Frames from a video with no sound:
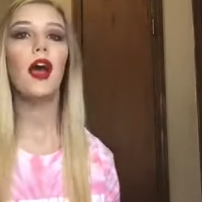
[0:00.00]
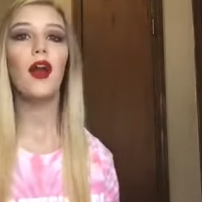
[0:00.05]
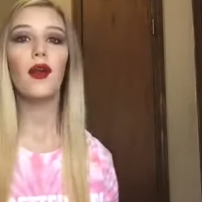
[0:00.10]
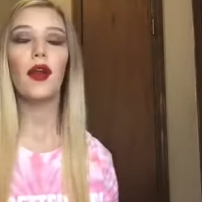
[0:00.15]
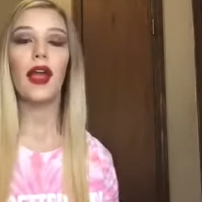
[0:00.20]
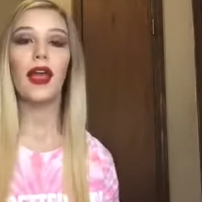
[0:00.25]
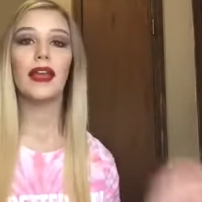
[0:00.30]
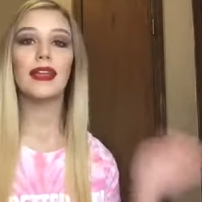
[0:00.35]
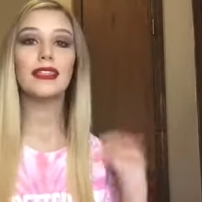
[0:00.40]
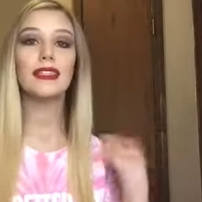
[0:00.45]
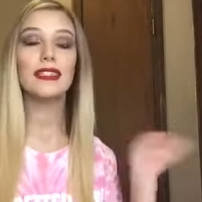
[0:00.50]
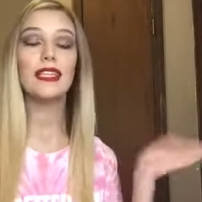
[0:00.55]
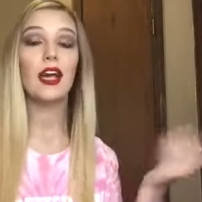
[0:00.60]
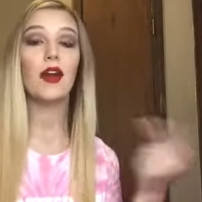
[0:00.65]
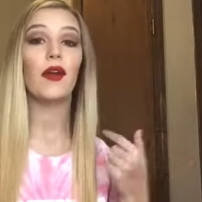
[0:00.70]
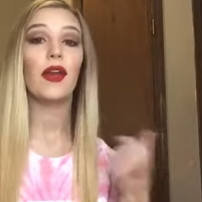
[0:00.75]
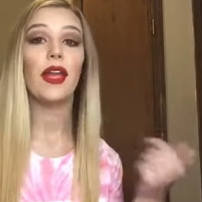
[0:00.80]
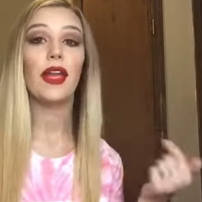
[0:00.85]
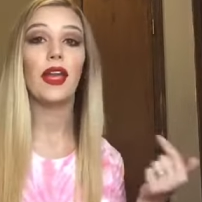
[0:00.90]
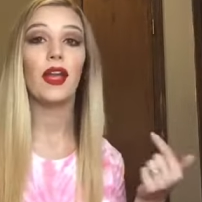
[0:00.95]
Okay, and
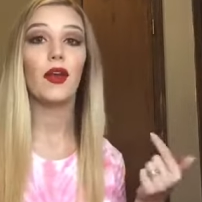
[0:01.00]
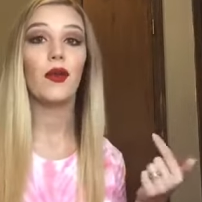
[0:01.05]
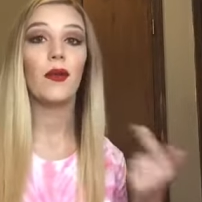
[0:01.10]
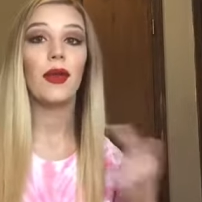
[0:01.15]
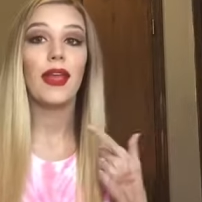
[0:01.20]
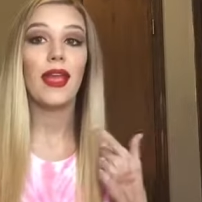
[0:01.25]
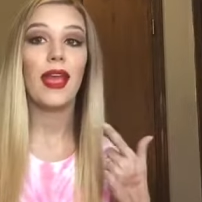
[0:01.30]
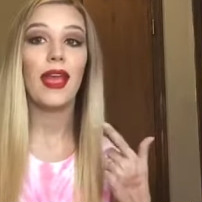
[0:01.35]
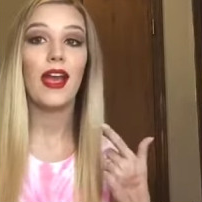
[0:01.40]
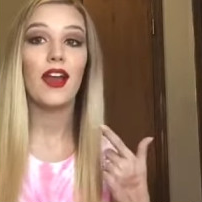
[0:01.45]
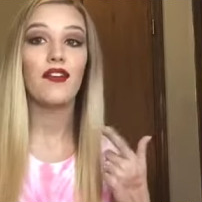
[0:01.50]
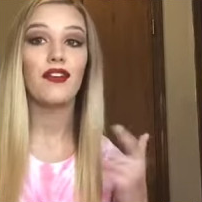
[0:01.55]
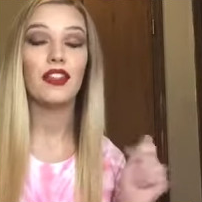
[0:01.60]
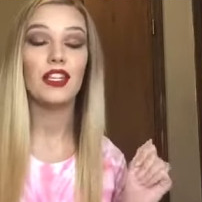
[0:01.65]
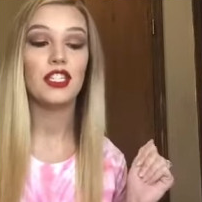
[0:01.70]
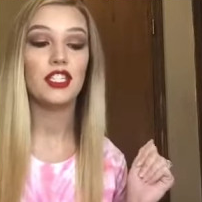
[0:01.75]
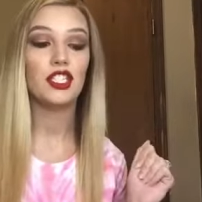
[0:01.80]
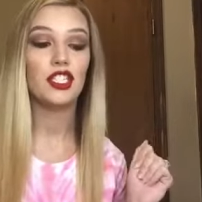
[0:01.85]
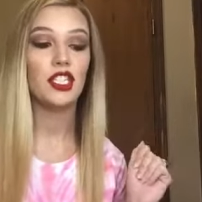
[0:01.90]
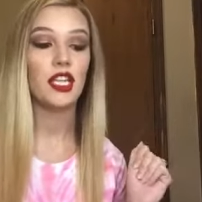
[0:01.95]
so here we have
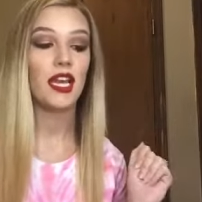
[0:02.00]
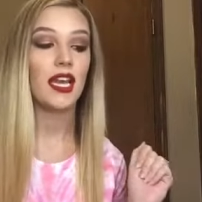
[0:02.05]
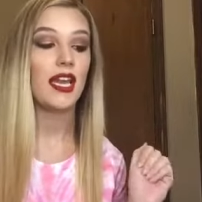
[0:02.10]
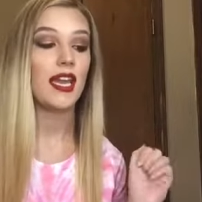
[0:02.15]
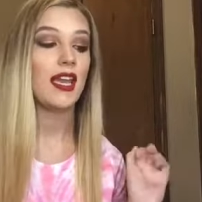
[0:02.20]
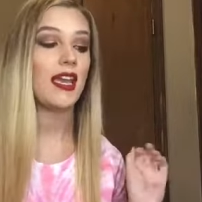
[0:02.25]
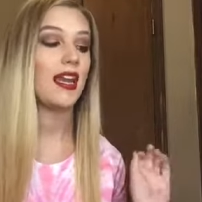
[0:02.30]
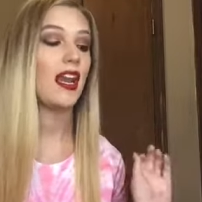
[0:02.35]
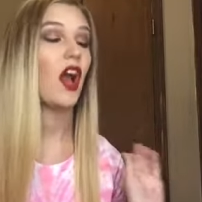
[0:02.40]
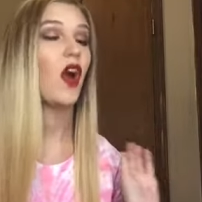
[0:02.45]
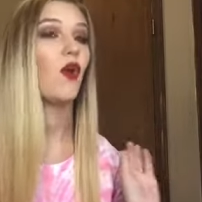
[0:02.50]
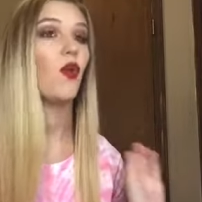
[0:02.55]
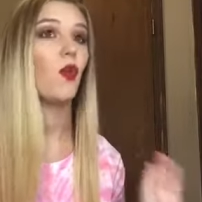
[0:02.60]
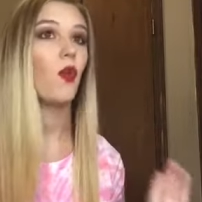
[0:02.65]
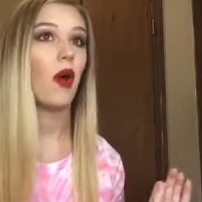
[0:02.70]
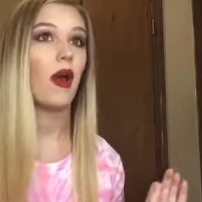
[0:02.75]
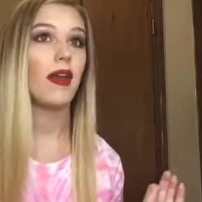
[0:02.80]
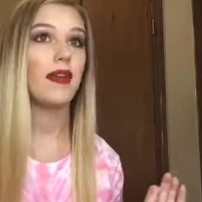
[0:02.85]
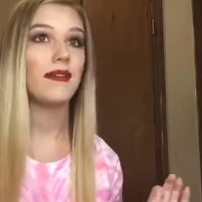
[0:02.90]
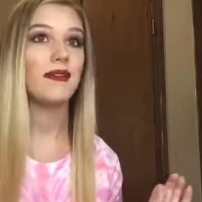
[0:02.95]
the shade
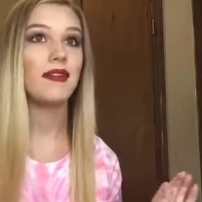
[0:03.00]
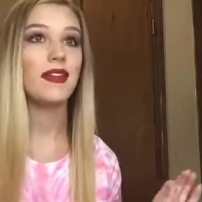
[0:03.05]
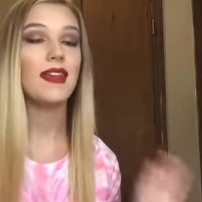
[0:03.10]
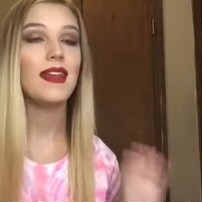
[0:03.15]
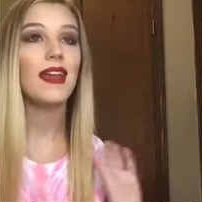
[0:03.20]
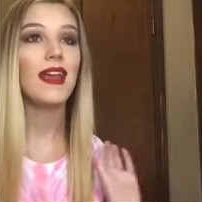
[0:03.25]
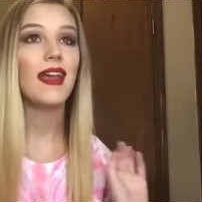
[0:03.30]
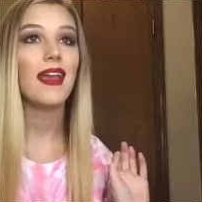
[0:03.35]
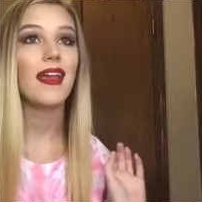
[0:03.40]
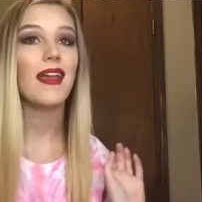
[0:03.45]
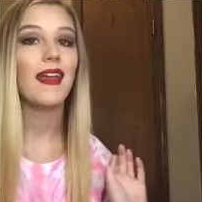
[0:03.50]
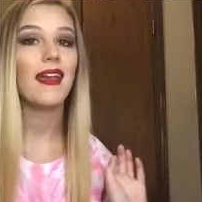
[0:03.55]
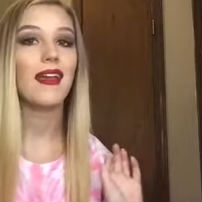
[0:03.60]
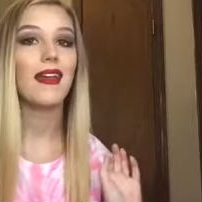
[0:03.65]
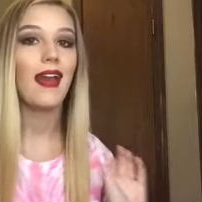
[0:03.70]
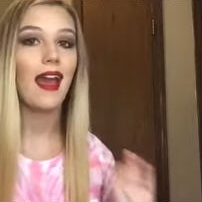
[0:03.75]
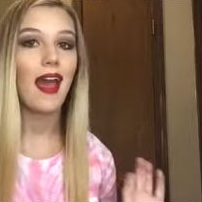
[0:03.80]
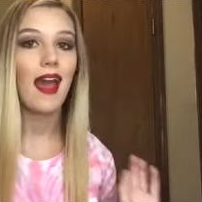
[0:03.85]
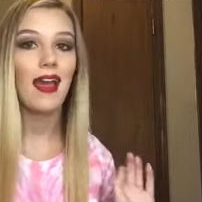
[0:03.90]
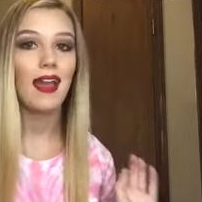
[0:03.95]
Wifey,
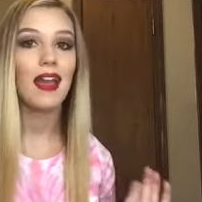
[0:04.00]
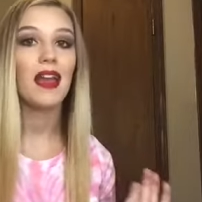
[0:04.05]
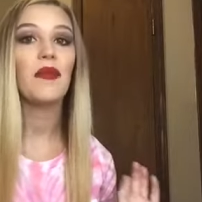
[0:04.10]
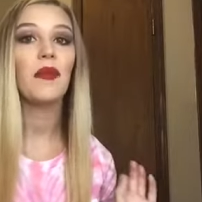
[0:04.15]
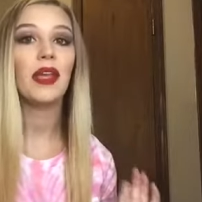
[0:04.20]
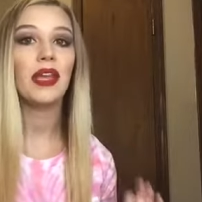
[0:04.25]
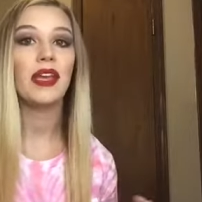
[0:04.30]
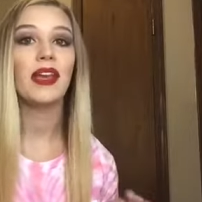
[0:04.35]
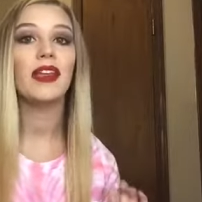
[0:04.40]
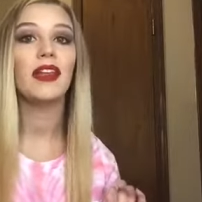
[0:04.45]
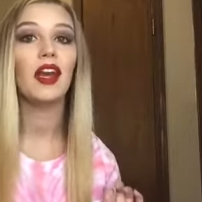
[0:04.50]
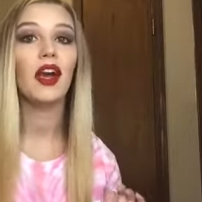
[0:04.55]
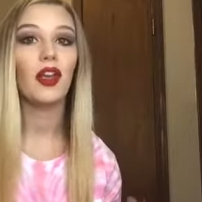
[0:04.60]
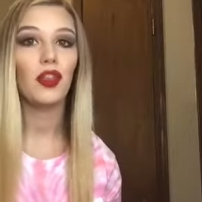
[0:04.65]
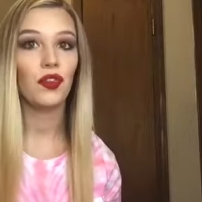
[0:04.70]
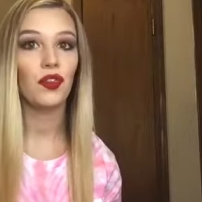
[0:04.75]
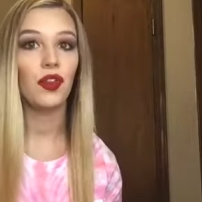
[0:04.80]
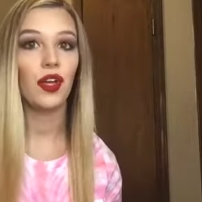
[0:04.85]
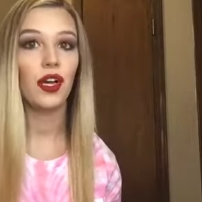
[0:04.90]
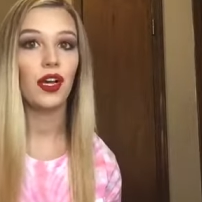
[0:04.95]
and I am in
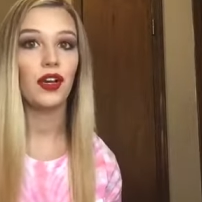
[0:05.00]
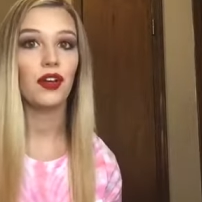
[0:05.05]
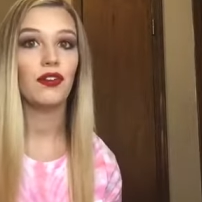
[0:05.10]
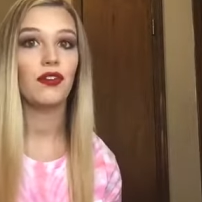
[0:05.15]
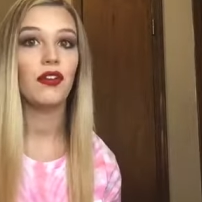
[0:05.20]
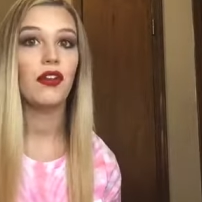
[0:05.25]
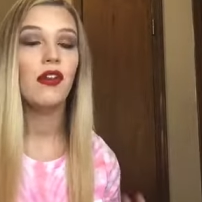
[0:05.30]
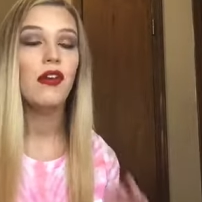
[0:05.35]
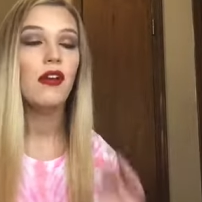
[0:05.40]
love.